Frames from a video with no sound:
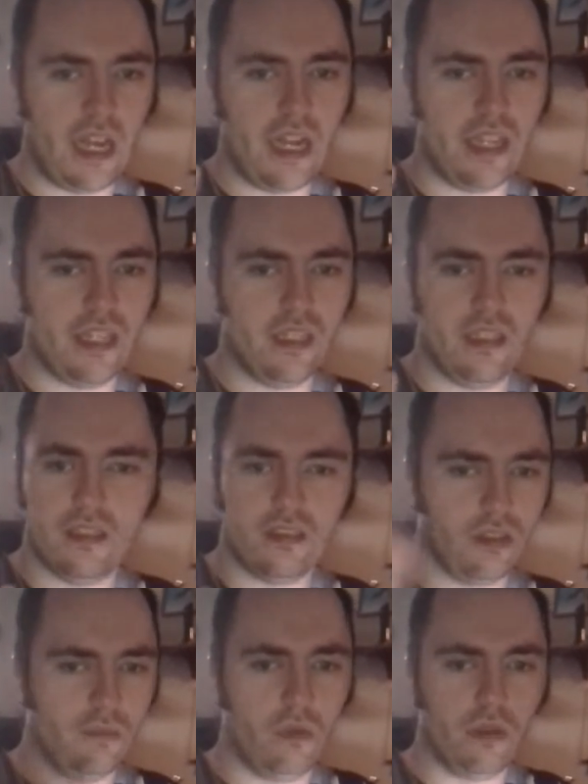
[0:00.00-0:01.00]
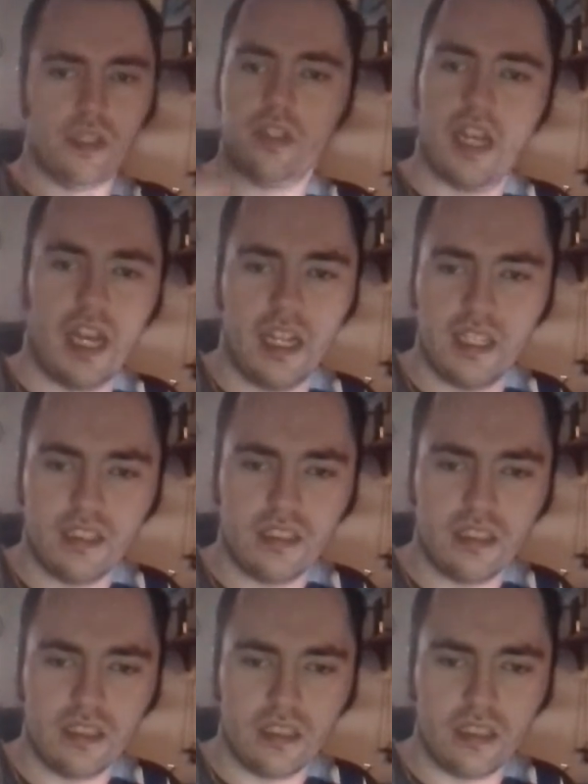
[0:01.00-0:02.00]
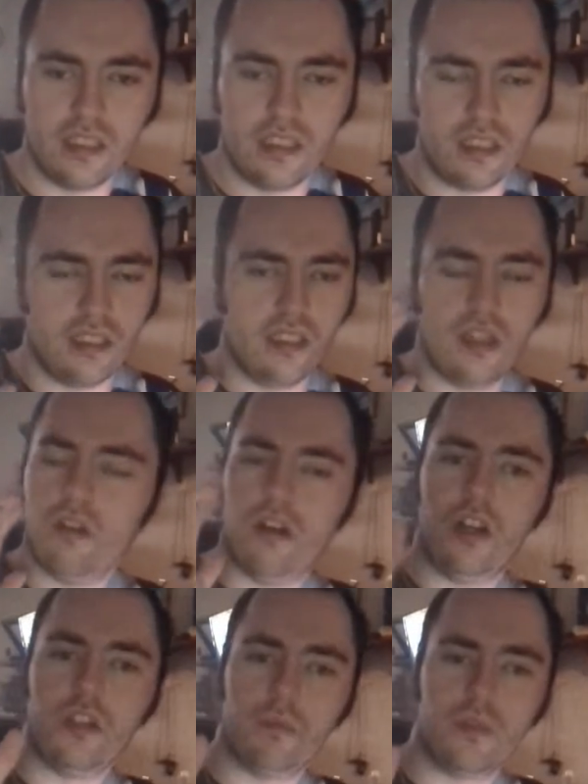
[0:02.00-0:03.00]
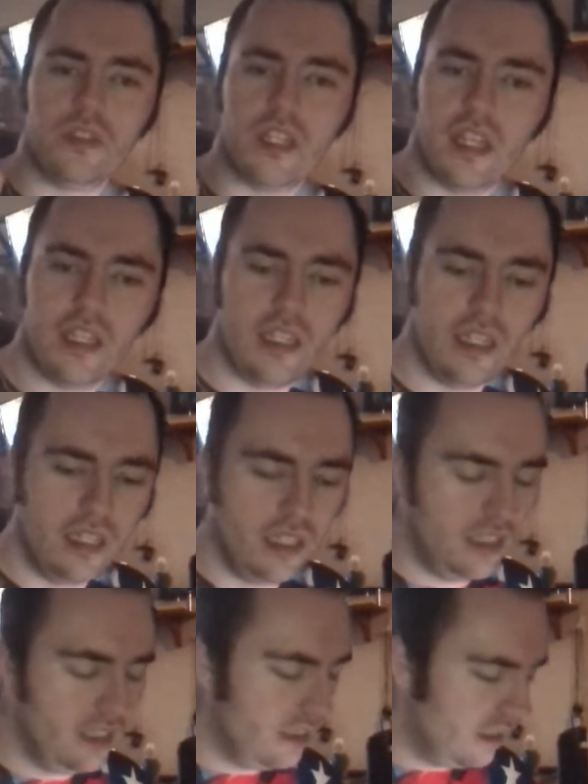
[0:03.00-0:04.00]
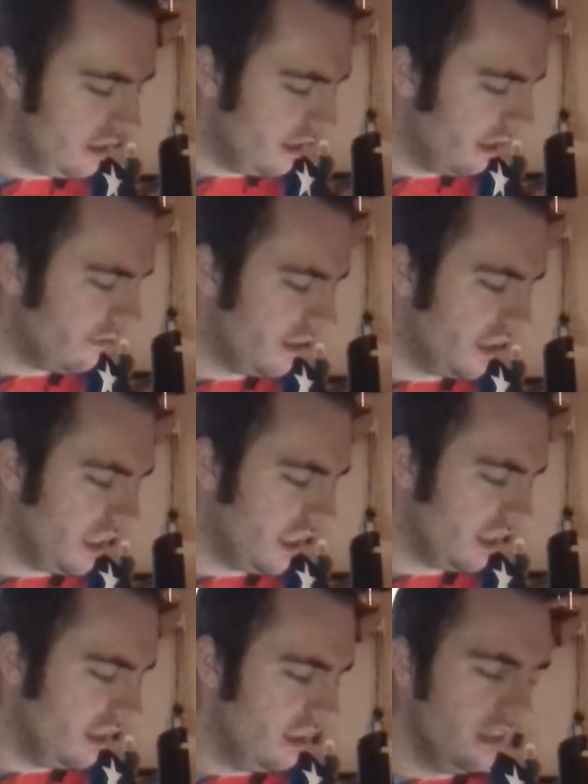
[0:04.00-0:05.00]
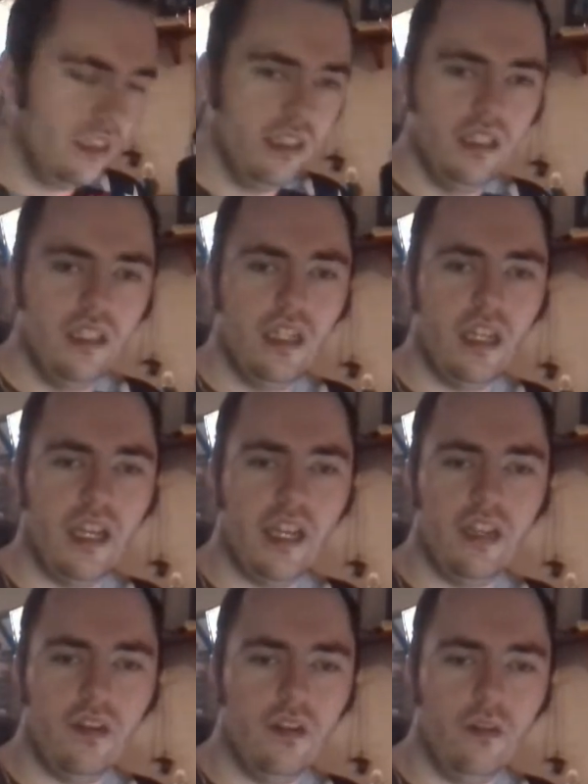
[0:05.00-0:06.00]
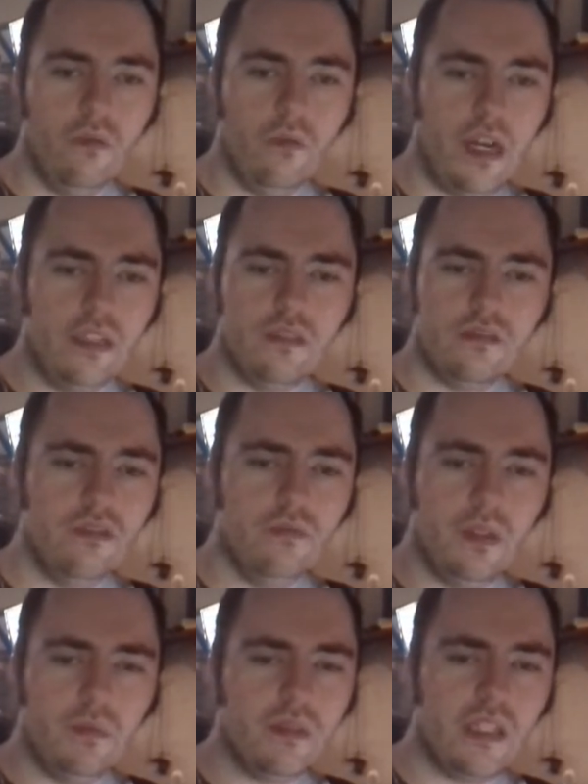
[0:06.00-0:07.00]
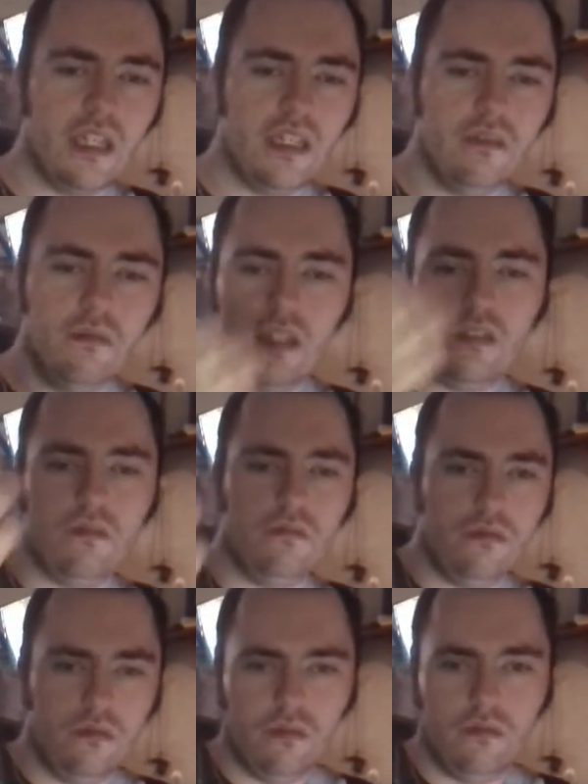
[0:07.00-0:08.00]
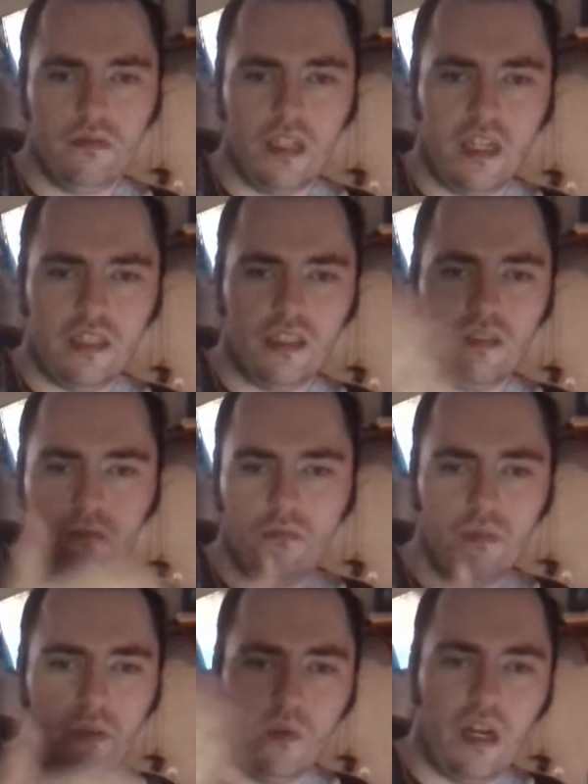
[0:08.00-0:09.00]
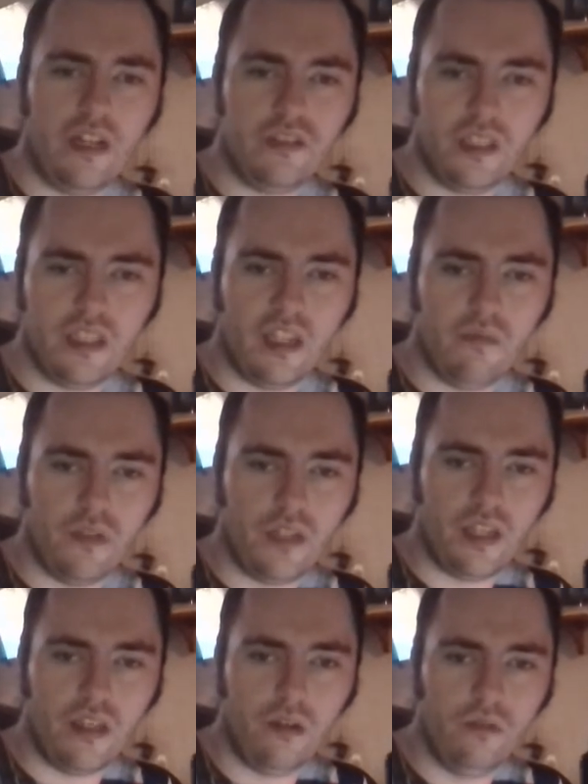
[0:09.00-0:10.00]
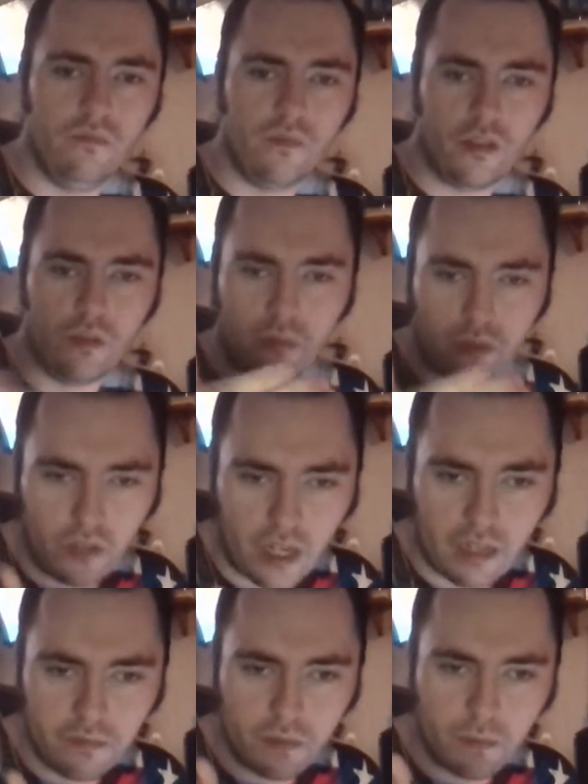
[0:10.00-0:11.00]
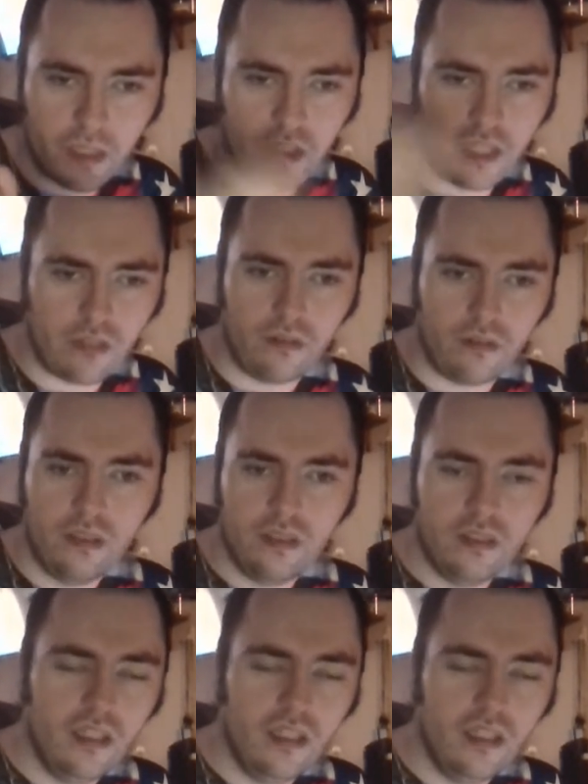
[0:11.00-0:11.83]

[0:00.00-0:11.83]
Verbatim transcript: And I support you guys, uh, you know, hundred percent, and everything. And why don't you people guys, why don't you guys that been watching that video subscribe to my channel